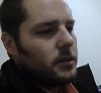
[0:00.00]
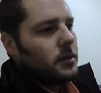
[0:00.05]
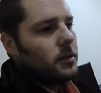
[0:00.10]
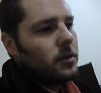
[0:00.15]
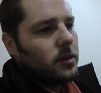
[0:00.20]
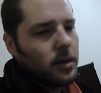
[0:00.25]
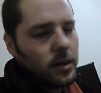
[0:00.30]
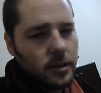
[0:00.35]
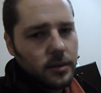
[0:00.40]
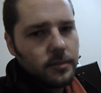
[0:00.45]

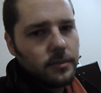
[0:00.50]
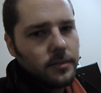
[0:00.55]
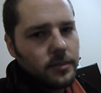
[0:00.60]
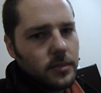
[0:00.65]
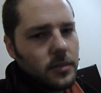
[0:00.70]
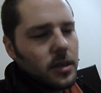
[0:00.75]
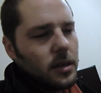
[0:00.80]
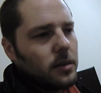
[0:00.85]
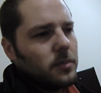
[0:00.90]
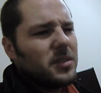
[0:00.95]
All right,
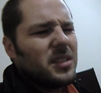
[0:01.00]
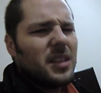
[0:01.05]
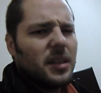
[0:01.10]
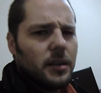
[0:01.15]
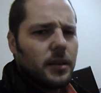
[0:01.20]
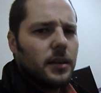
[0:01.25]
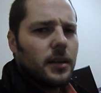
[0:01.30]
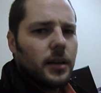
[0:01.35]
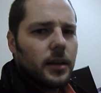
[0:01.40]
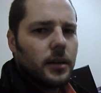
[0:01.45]
now I'm
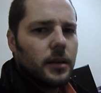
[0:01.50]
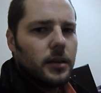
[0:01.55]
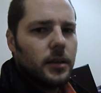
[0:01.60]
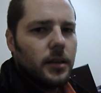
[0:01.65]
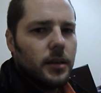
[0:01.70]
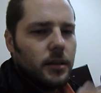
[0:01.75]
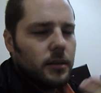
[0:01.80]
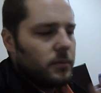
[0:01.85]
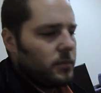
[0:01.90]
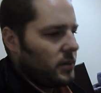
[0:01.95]
sounding like an
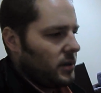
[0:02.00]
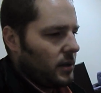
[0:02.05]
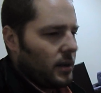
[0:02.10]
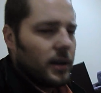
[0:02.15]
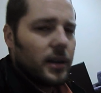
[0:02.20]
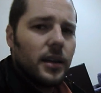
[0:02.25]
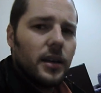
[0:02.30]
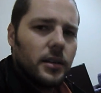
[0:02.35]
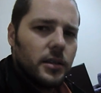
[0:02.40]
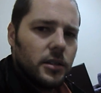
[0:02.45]
idiot, but
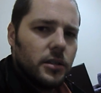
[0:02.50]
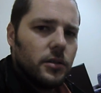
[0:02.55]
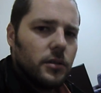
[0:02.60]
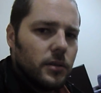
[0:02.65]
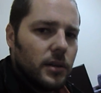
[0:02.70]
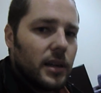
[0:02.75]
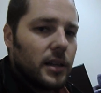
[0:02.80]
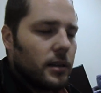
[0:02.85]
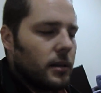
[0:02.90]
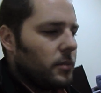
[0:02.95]
I guess you
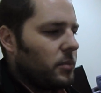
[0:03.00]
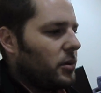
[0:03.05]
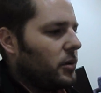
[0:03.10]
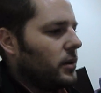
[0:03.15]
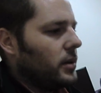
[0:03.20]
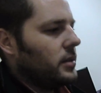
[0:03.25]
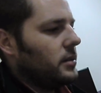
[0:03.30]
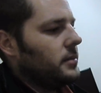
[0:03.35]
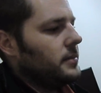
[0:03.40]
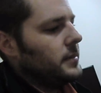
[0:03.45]
get the
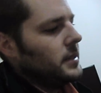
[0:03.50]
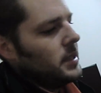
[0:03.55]
point.